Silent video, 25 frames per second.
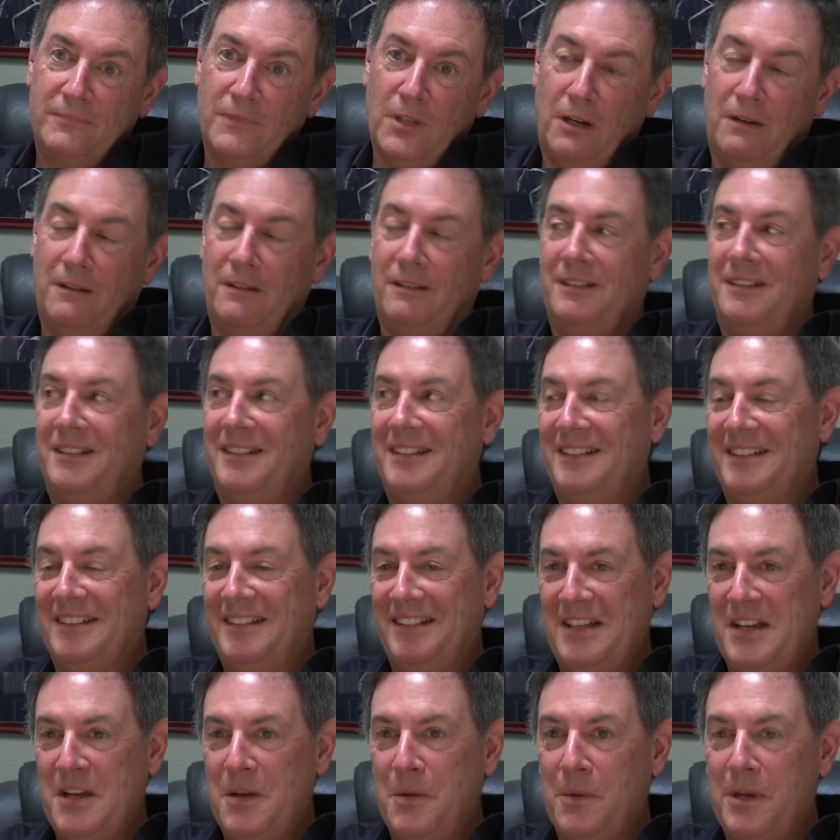Oh,
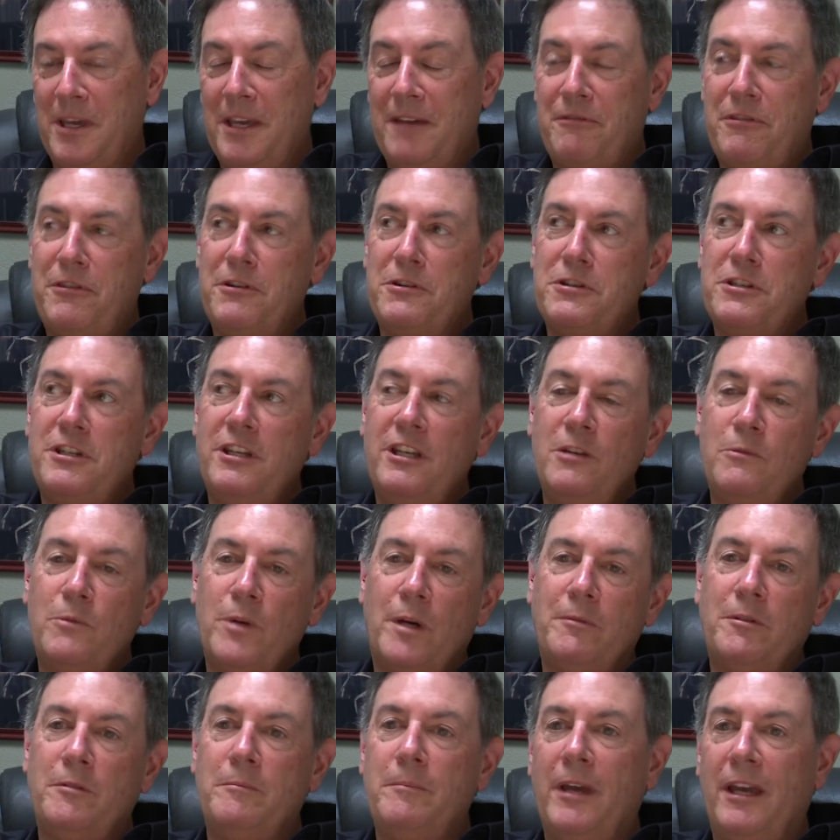we have 13
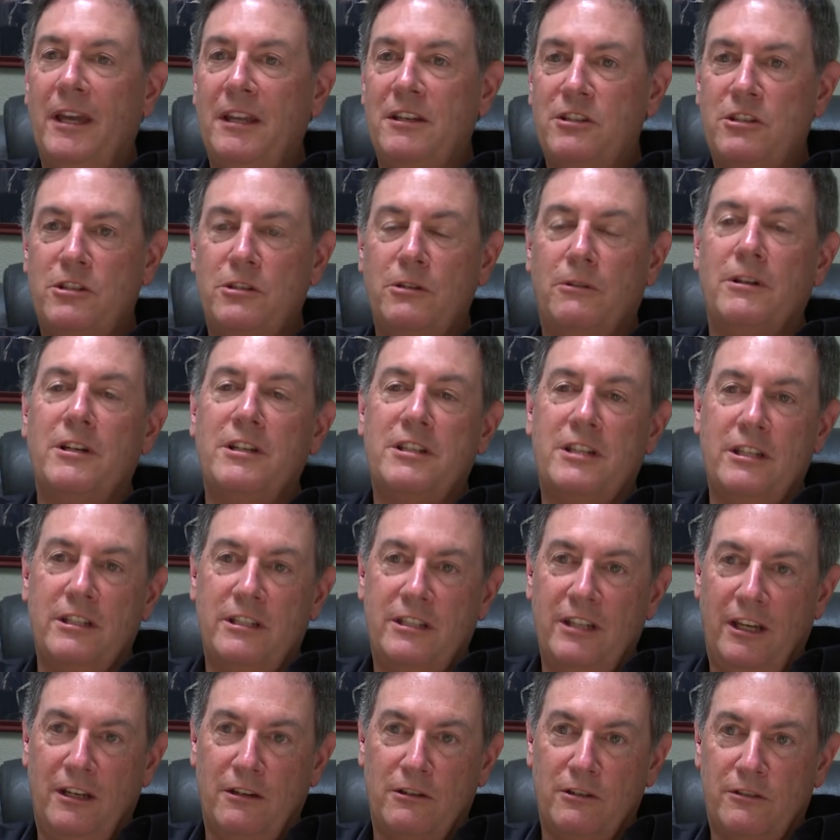Rubbermaid storage
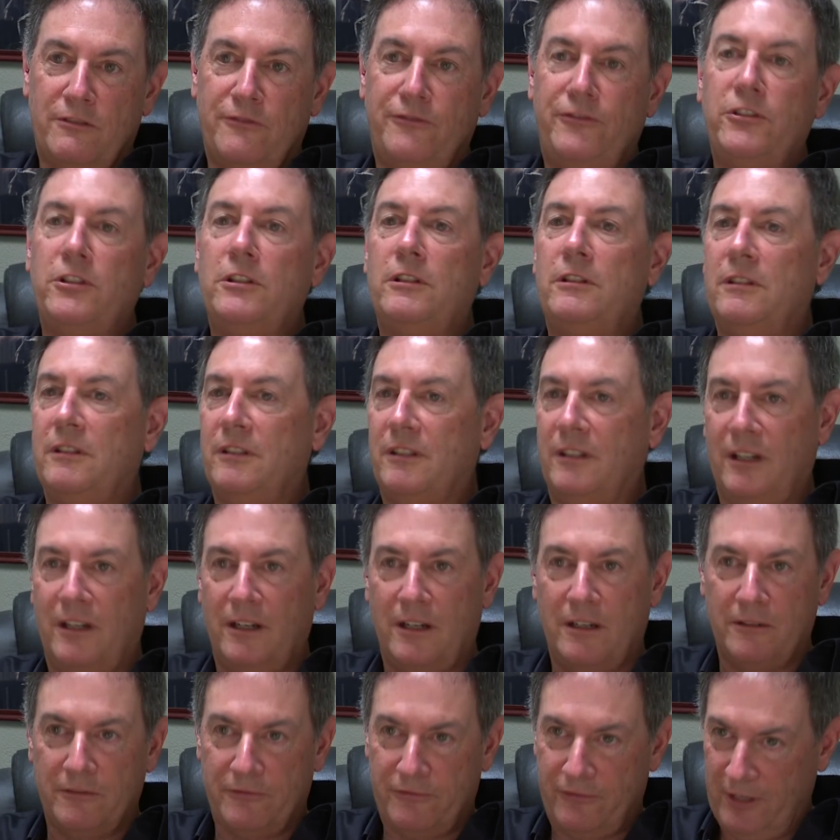containers full
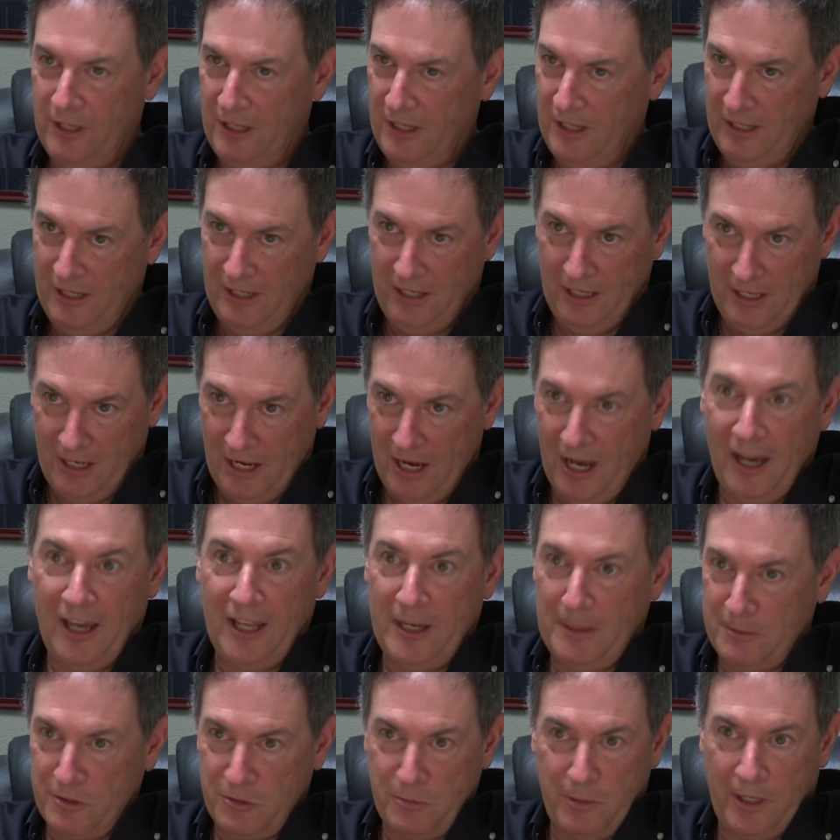of
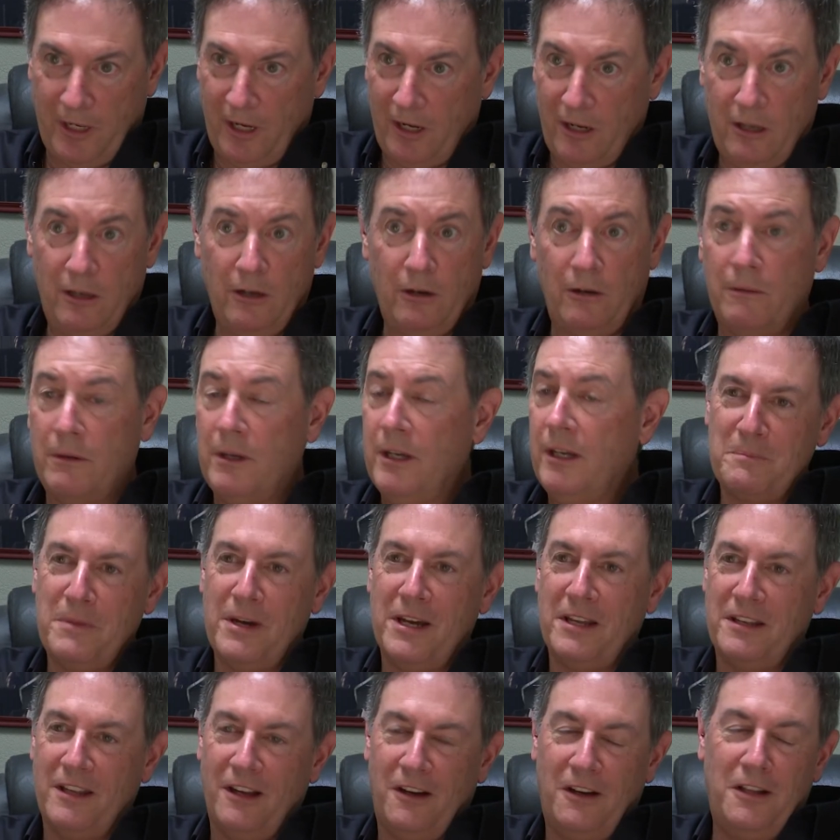items ready to go.
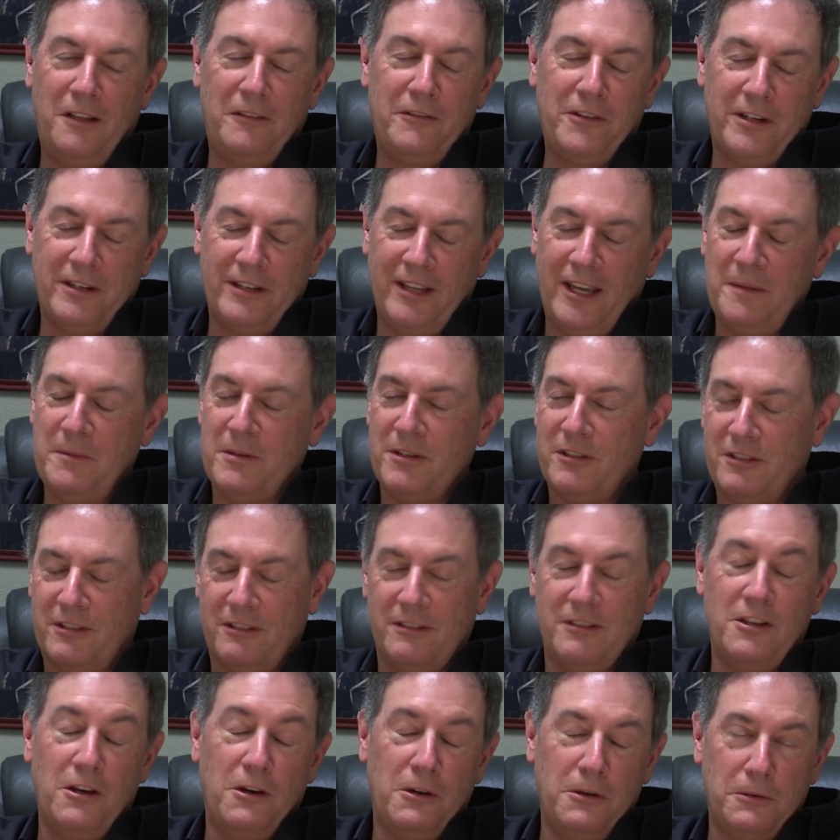But all of our
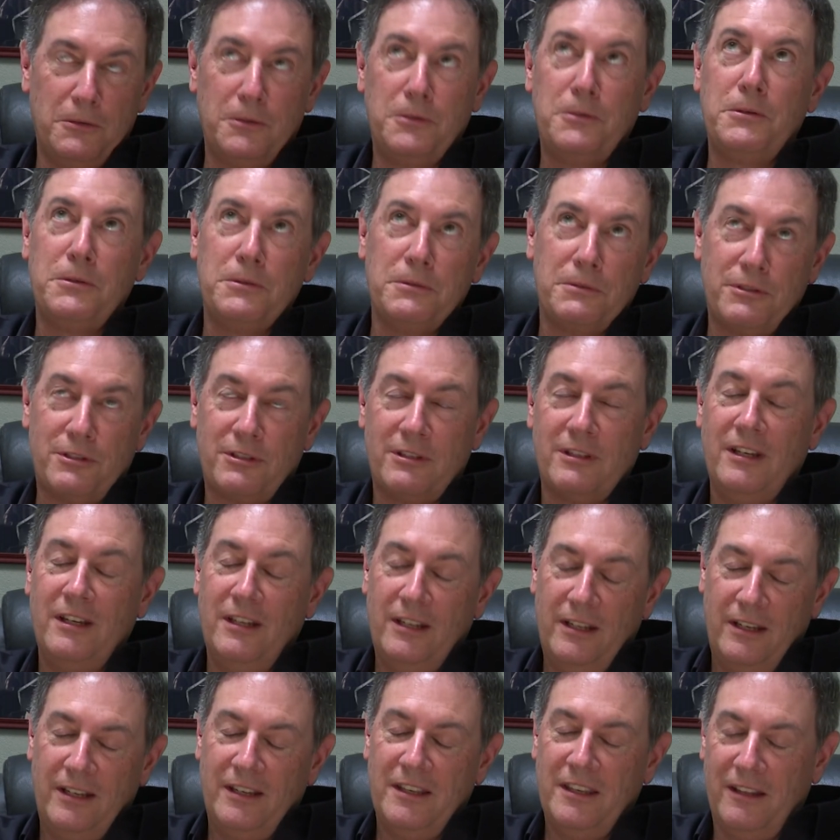neighbors know who's,
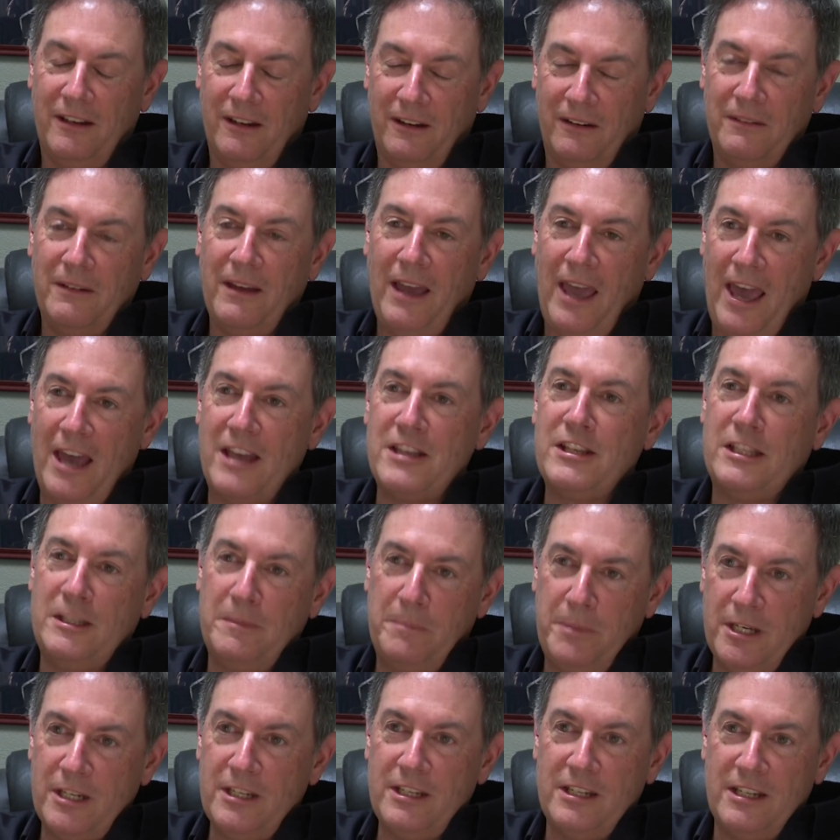you know, has the
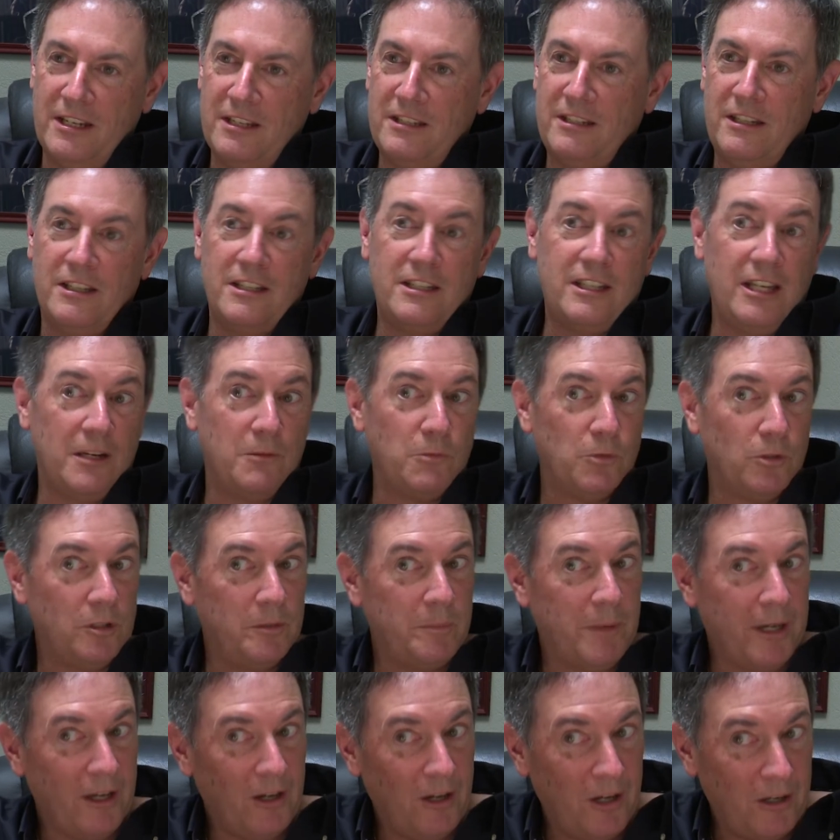business and said, we'll
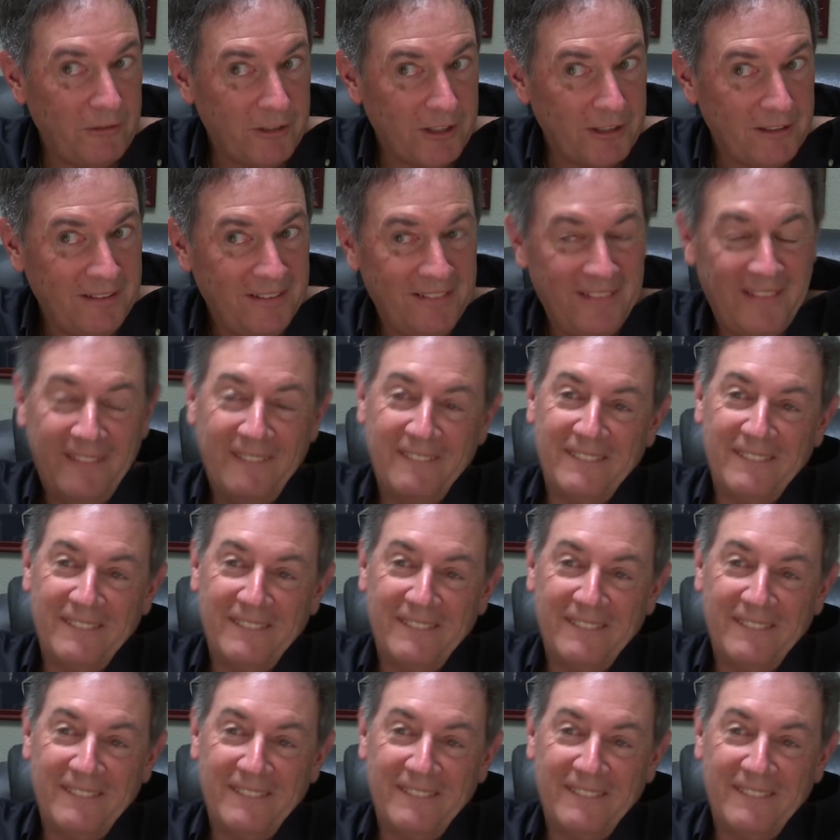be over.